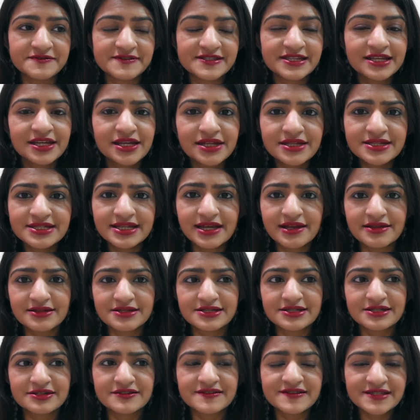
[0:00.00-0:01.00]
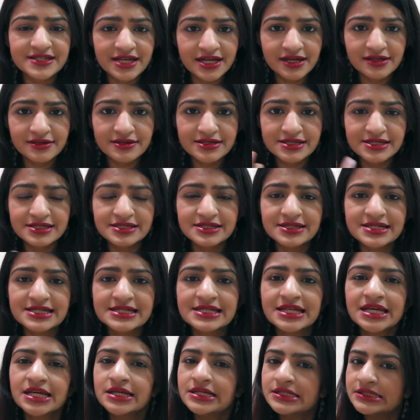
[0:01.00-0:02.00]
skin, sensitive
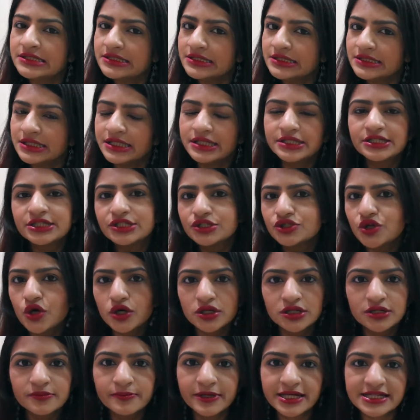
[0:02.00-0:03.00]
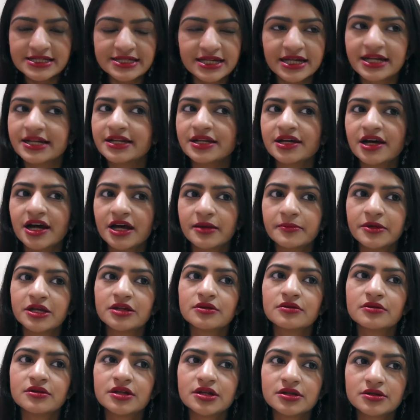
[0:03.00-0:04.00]
sinuses, it's not the best idea. I
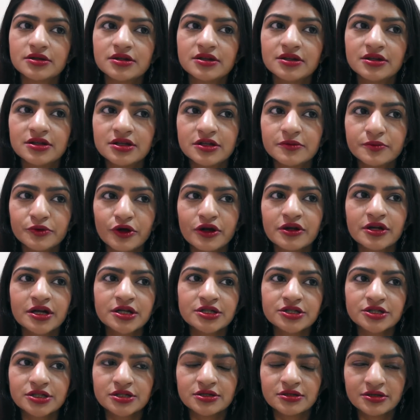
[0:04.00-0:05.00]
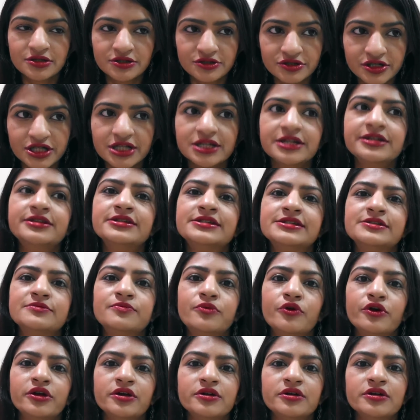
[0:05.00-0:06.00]
mean, the product really
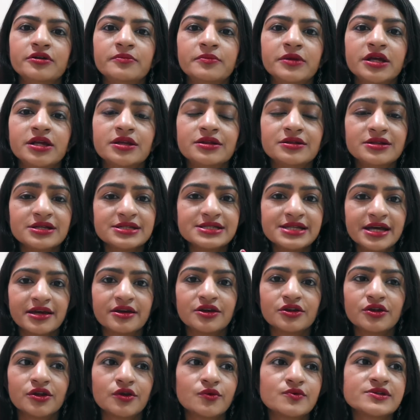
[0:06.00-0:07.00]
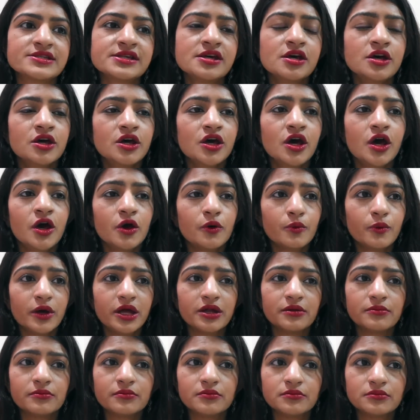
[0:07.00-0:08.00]
disappointed me in the second use
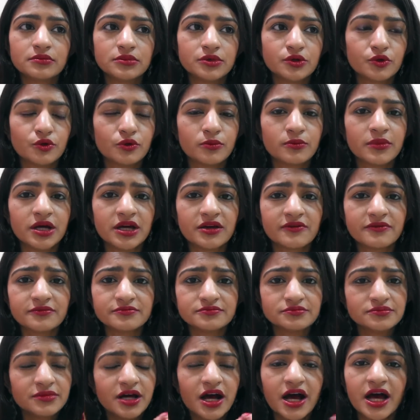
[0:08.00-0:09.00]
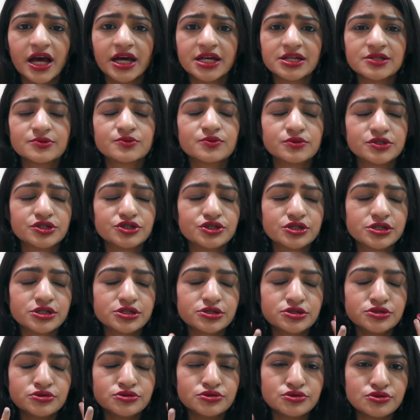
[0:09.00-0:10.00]
when my eyes would
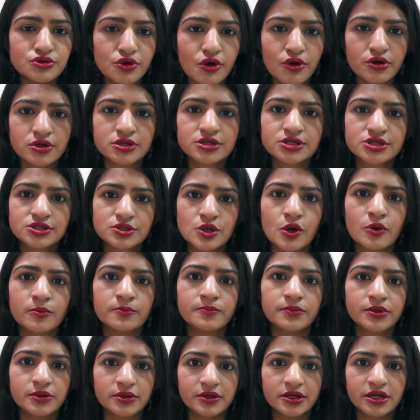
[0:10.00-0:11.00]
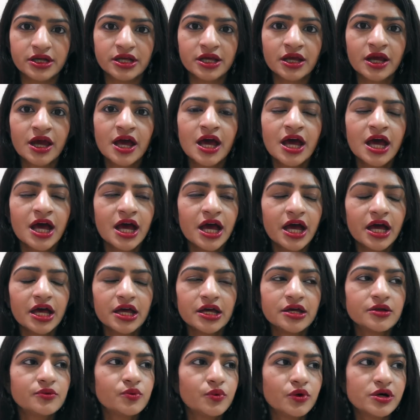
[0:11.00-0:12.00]
just not stop burning.
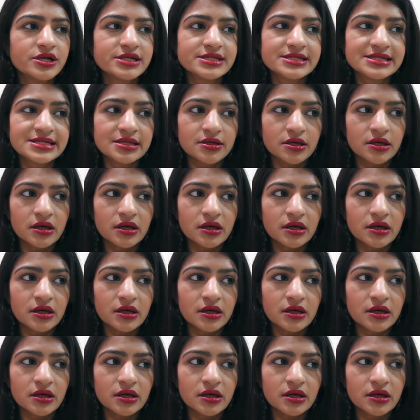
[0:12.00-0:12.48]
It was